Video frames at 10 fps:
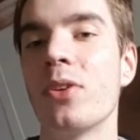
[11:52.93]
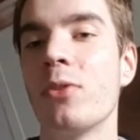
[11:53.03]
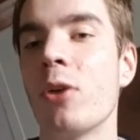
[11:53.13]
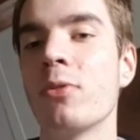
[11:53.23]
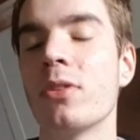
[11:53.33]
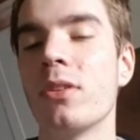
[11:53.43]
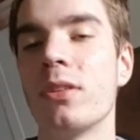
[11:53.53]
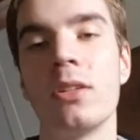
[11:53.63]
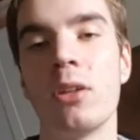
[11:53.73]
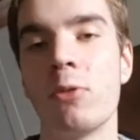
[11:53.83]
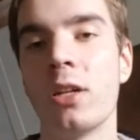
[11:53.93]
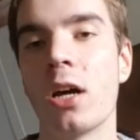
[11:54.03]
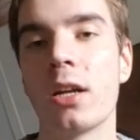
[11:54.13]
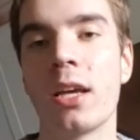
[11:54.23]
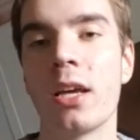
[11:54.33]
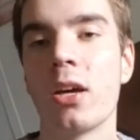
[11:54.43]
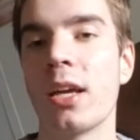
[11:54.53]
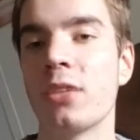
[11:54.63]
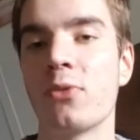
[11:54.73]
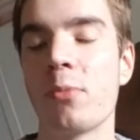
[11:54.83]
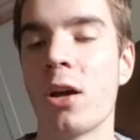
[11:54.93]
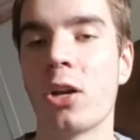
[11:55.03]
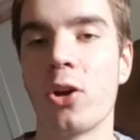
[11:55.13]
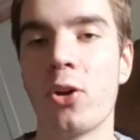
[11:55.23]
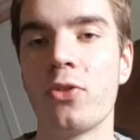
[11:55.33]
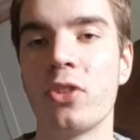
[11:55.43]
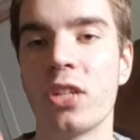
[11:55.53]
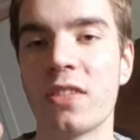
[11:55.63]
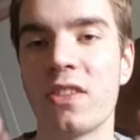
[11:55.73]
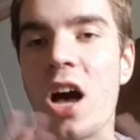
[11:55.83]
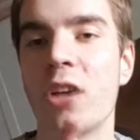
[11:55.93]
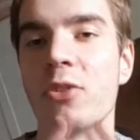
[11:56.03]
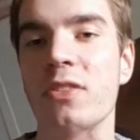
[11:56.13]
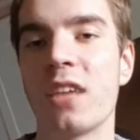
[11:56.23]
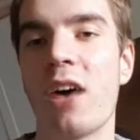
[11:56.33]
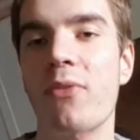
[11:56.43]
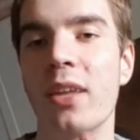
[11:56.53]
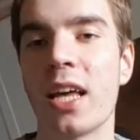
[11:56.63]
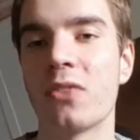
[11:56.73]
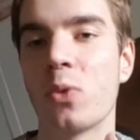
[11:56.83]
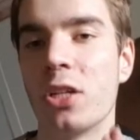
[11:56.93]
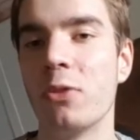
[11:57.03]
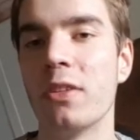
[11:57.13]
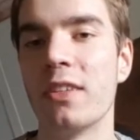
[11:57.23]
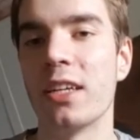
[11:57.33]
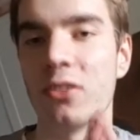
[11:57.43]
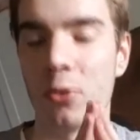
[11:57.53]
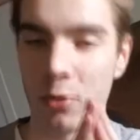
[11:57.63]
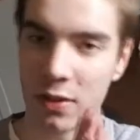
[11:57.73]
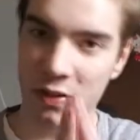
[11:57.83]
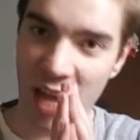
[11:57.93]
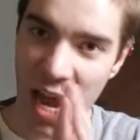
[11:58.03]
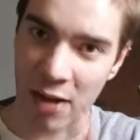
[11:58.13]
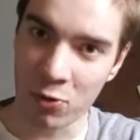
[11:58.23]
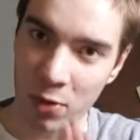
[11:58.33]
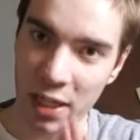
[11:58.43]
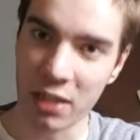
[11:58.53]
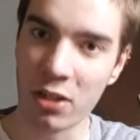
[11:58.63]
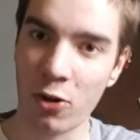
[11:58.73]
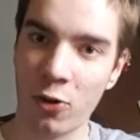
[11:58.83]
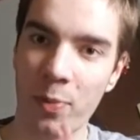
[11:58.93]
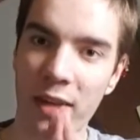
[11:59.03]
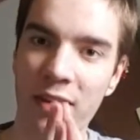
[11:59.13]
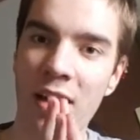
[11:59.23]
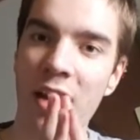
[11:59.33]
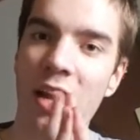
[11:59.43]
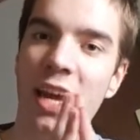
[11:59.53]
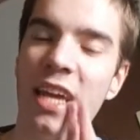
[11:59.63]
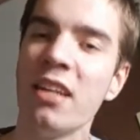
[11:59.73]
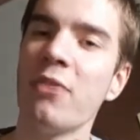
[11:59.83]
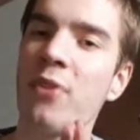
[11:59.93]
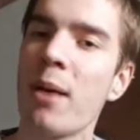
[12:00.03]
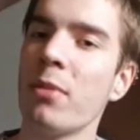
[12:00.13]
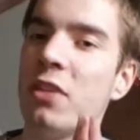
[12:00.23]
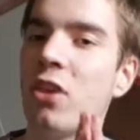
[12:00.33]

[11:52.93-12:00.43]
You don't need other hitters from other guilds, you're just on yourself. And that's what Unity is. So Unity is the actual Indy guild, but Indy families